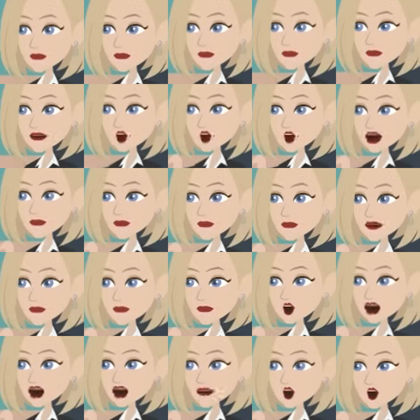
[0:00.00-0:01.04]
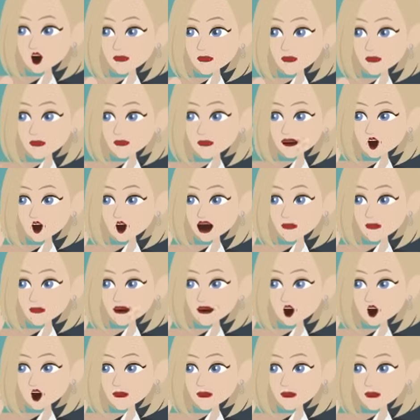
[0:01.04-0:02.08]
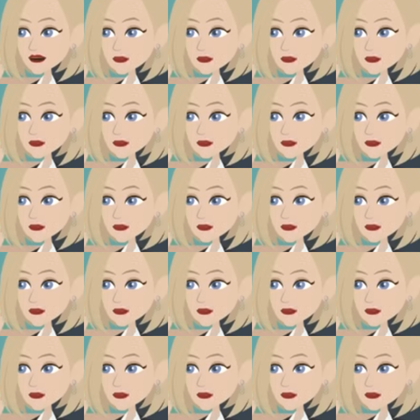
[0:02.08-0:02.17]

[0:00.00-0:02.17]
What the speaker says: and become are linking verbs.